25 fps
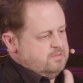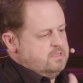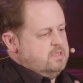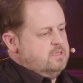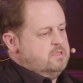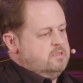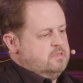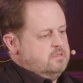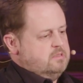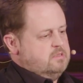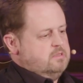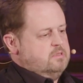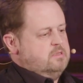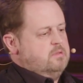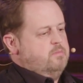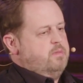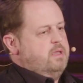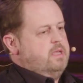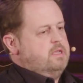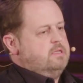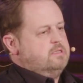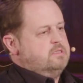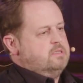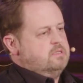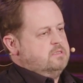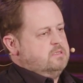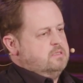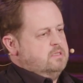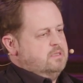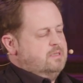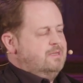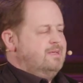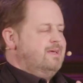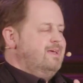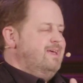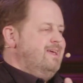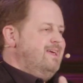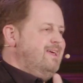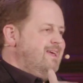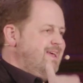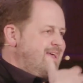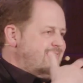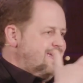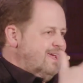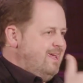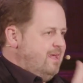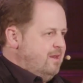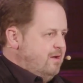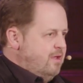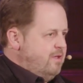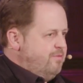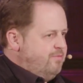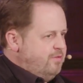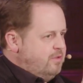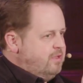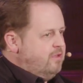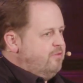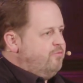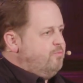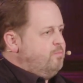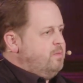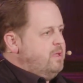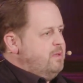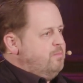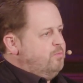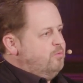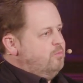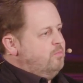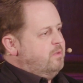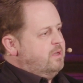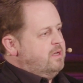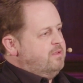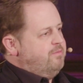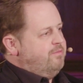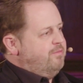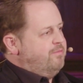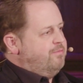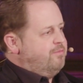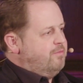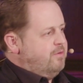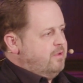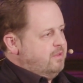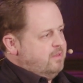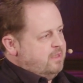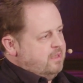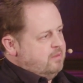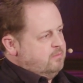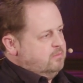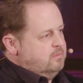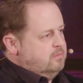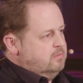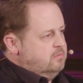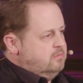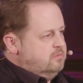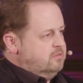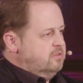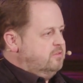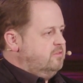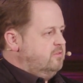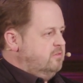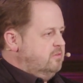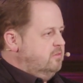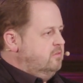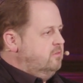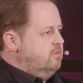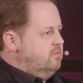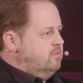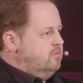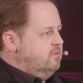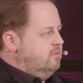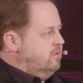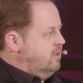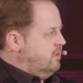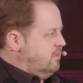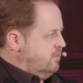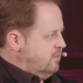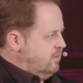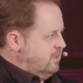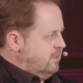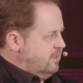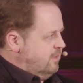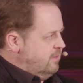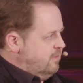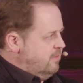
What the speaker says: of these debates is that, you know, if you give people money for free, they will just do nothing.